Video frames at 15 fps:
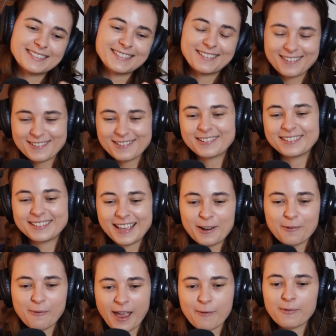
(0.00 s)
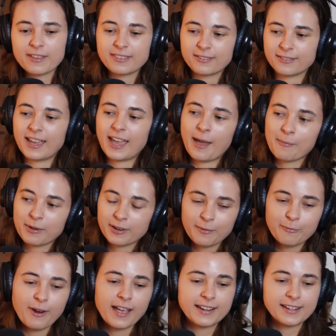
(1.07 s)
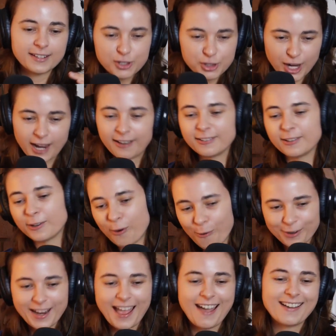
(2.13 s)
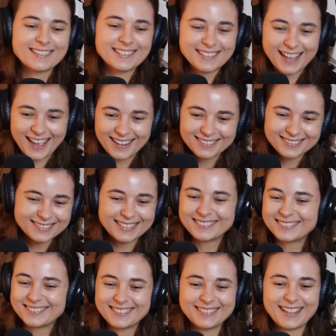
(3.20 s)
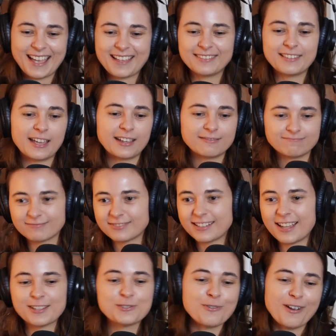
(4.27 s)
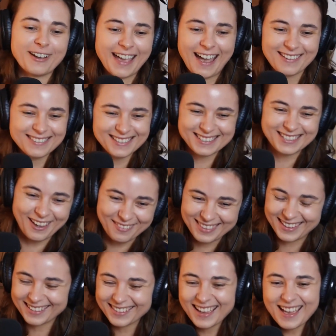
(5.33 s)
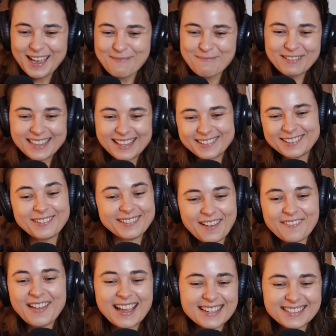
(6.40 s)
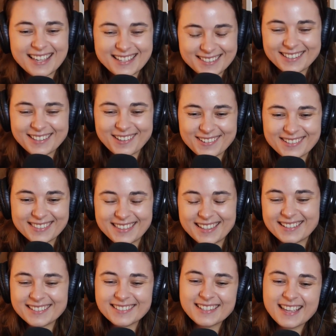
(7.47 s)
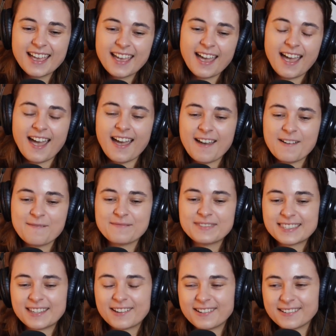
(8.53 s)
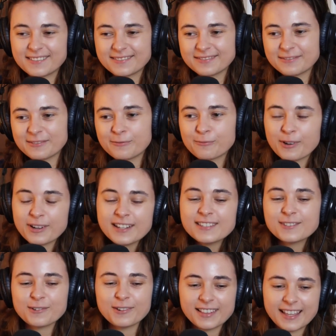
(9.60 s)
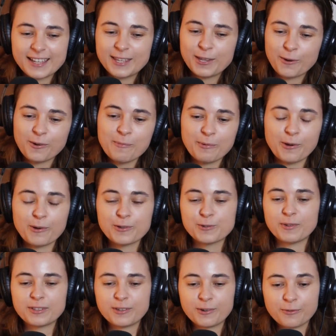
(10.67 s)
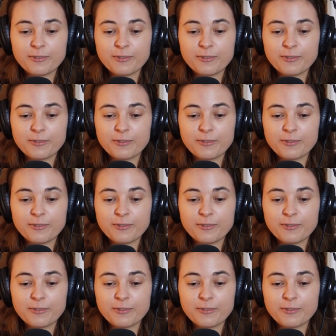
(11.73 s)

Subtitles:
you could get away with, okay, I'm going to write in a jail, a courthouse, and like a drug house or something. But then you don't have access to those things. So what is sort of like your approach when you're